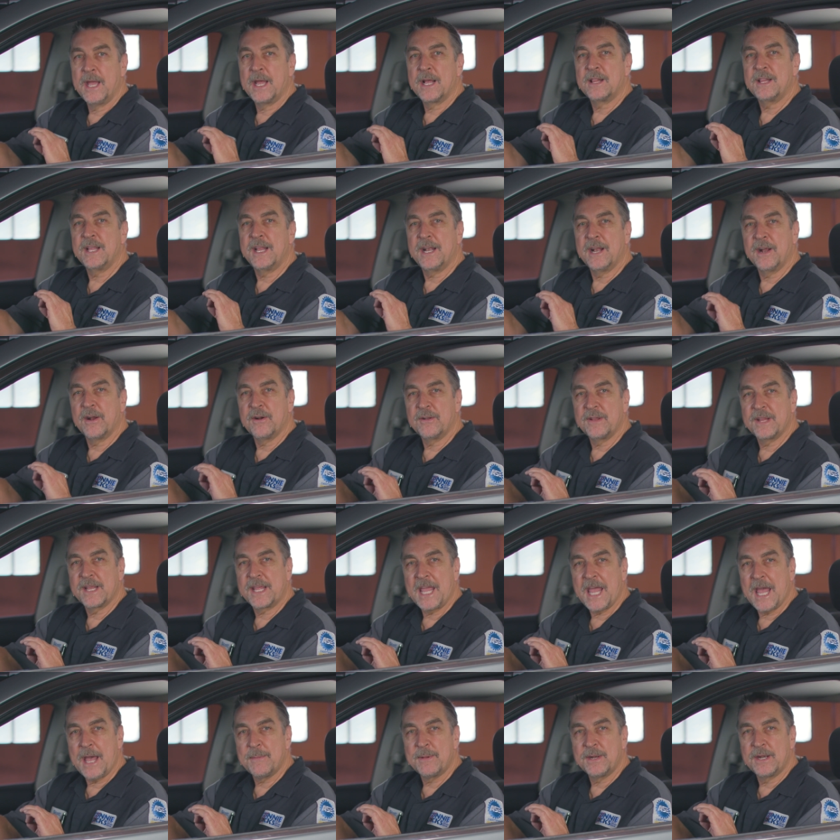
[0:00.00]
Clean air in the
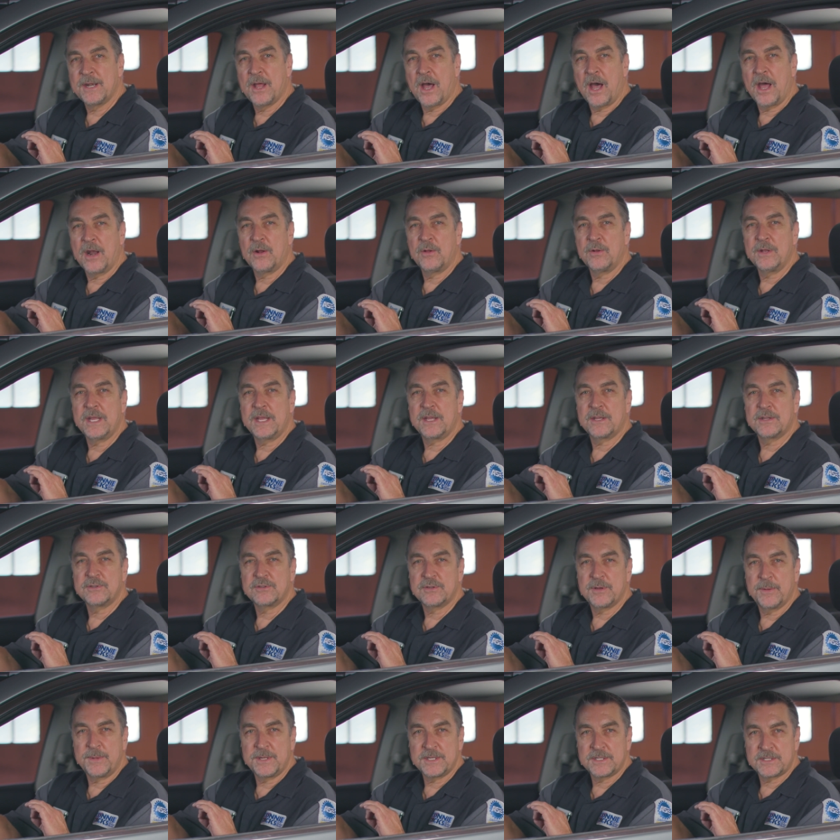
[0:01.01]
cabin not only
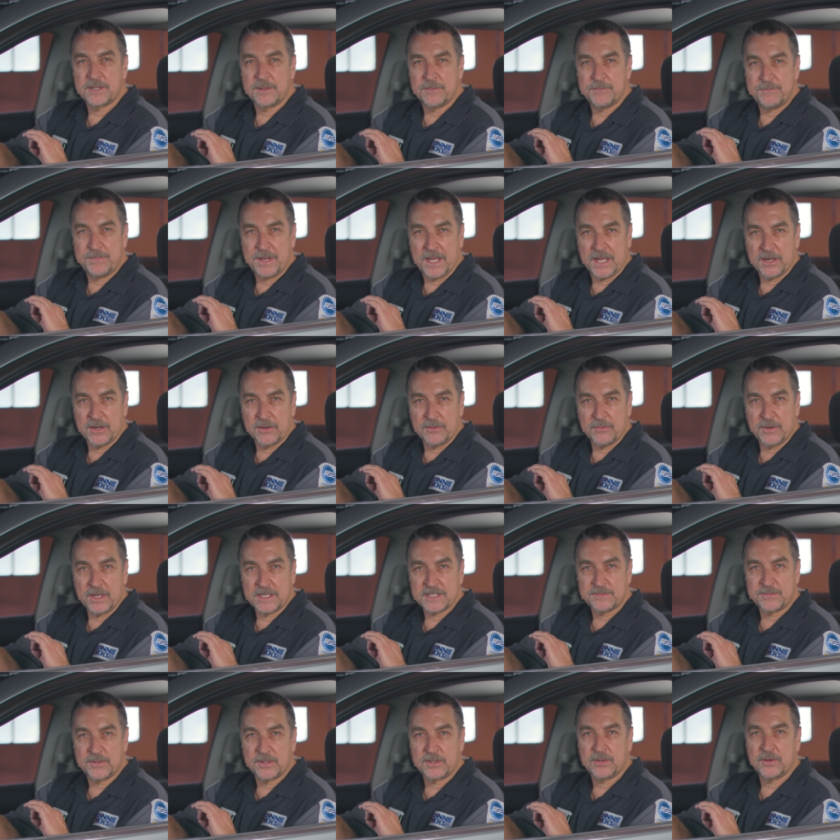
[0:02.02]
contributes to better
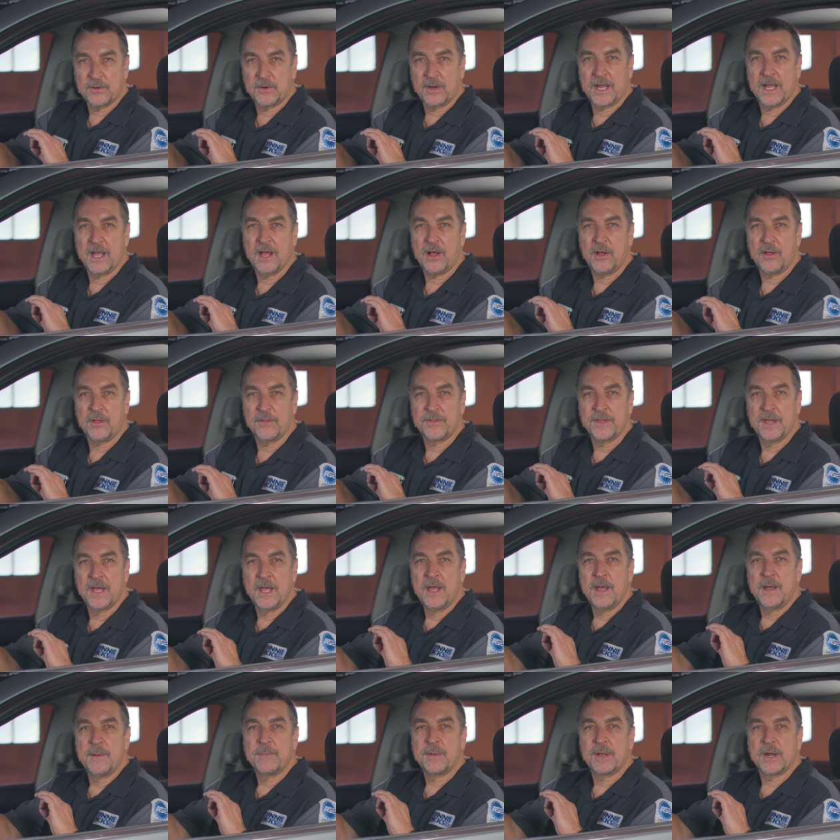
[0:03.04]
respiratory health,
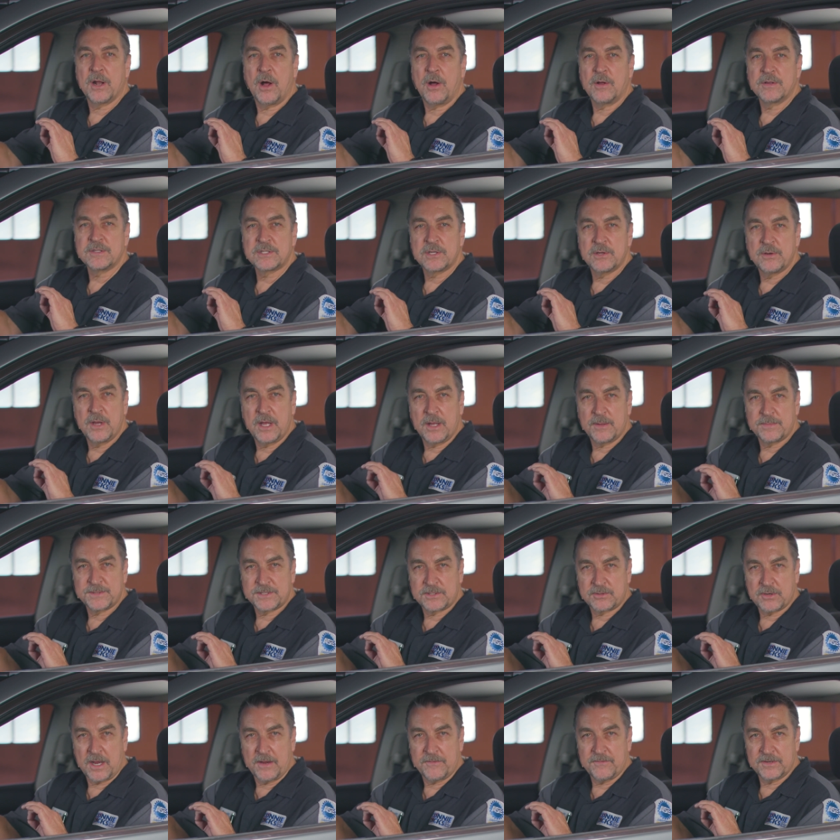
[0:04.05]
but also helps
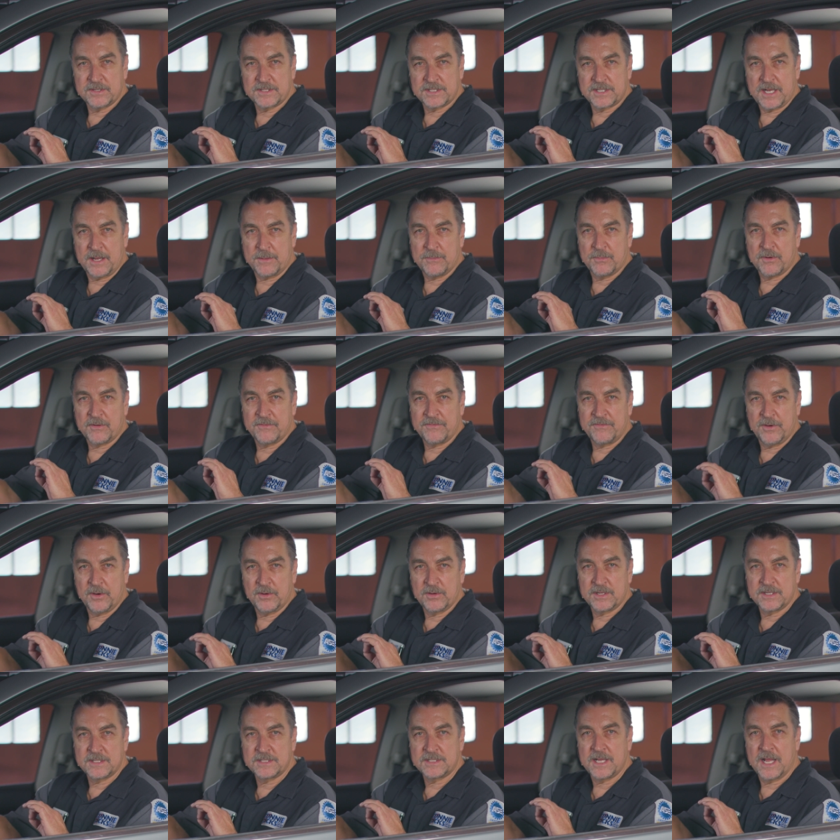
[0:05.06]
drivers stay more
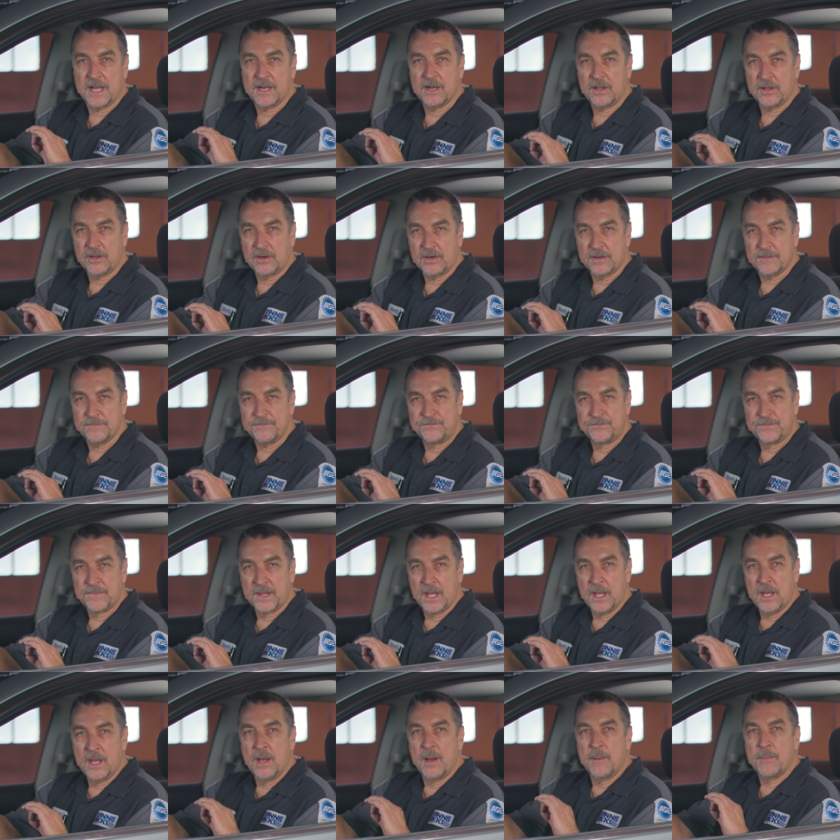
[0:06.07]
focused and alert.
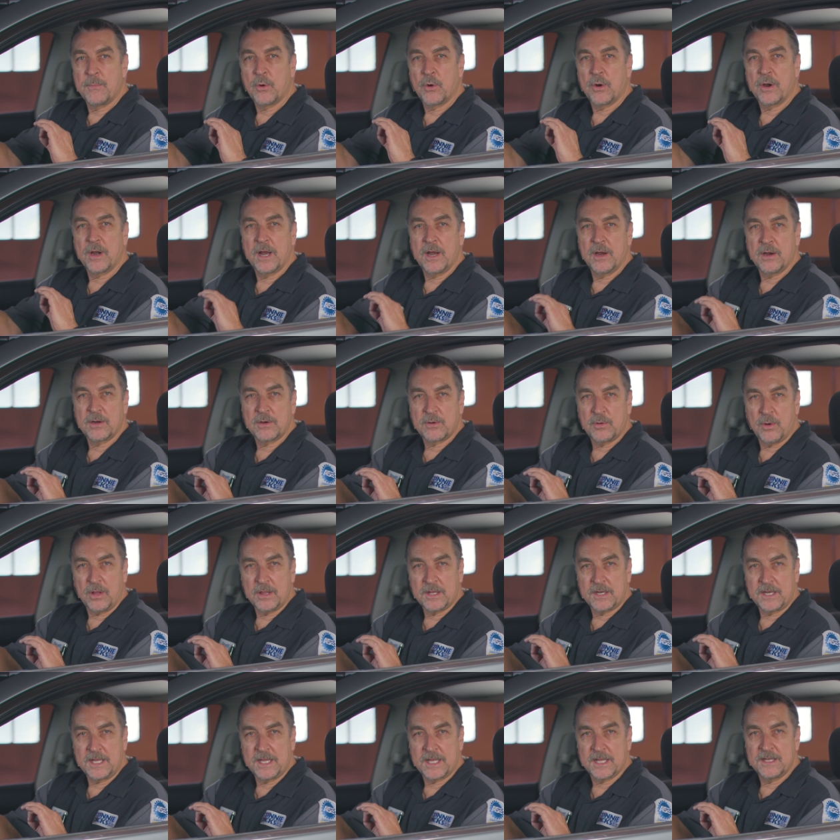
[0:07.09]
Poor air
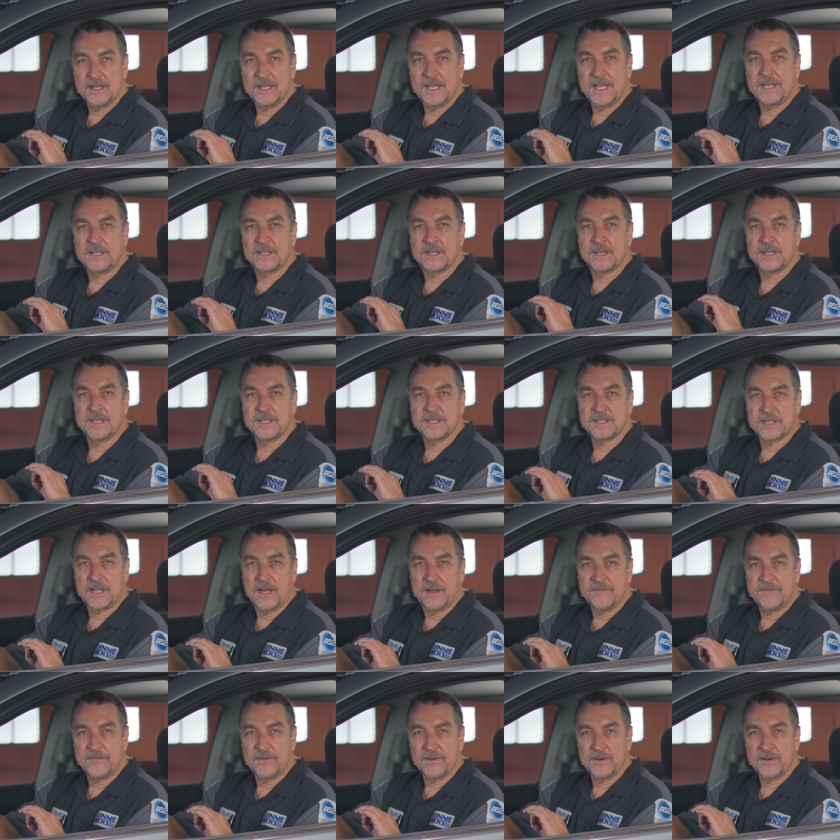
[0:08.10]
quality can lead to
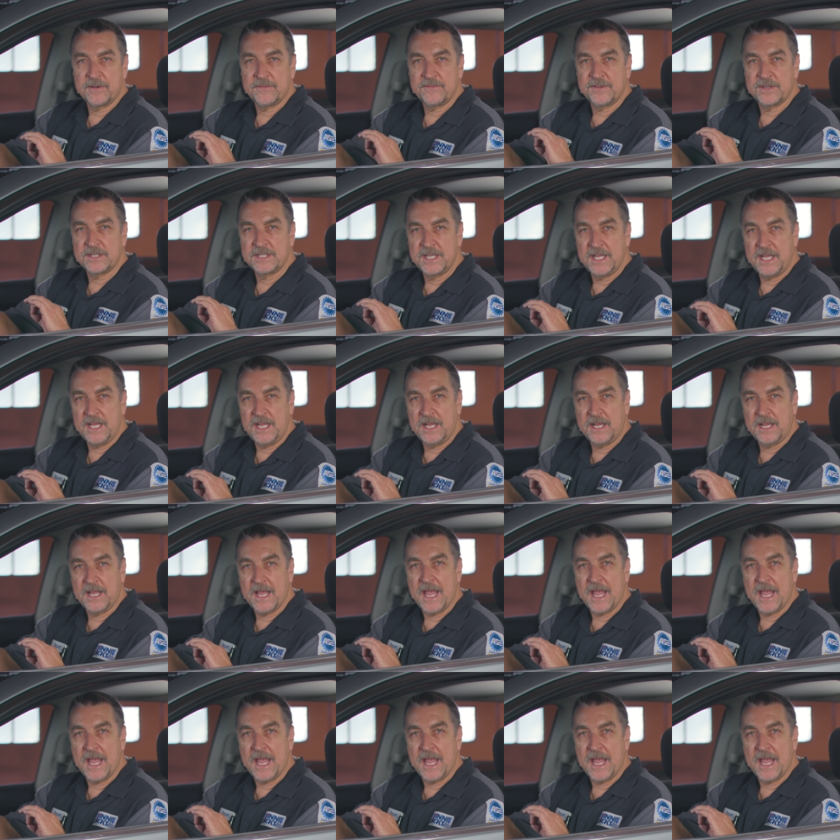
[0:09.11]
discomfort, fatigue,